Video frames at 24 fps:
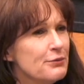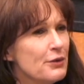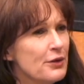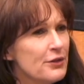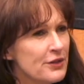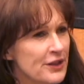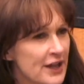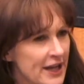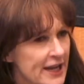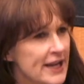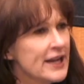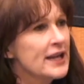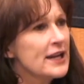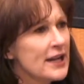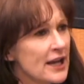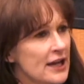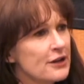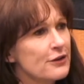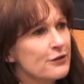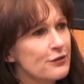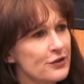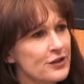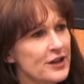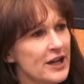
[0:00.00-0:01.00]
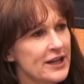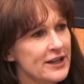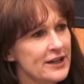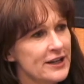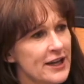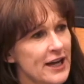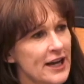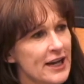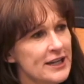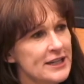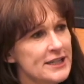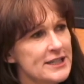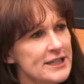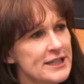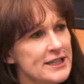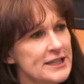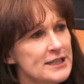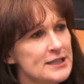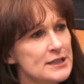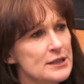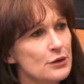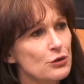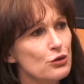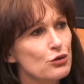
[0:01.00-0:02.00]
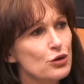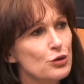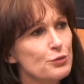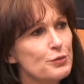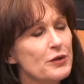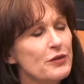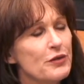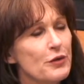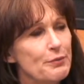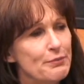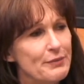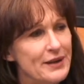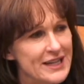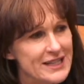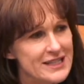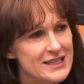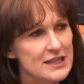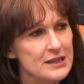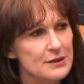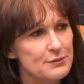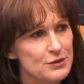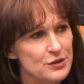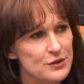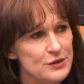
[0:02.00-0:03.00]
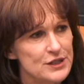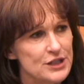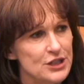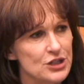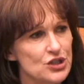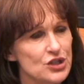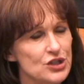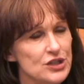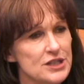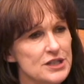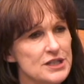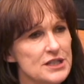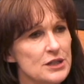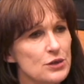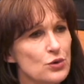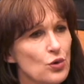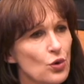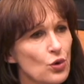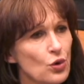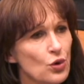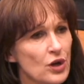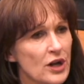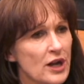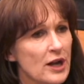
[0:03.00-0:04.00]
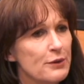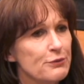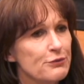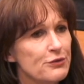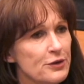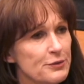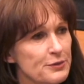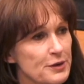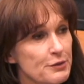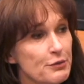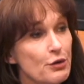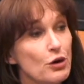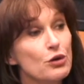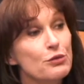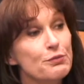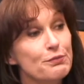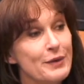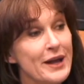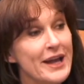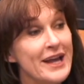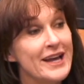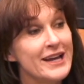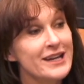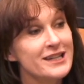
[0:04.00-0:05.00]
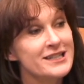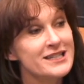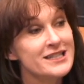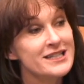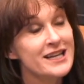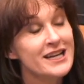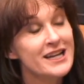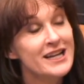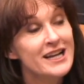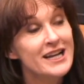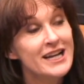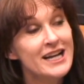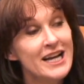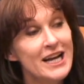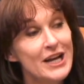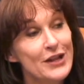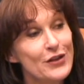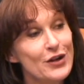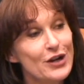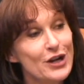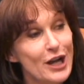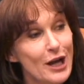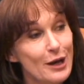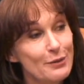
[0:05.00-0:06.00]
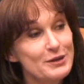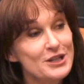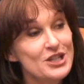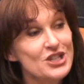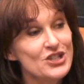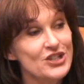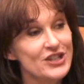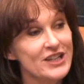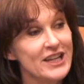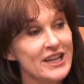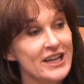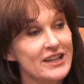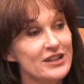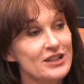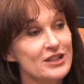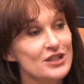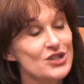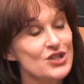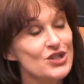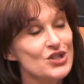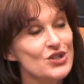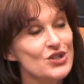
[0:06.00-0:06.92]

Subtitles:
the headliner for that night is a group of amazing musicians that all come from their own bands. And they're coming together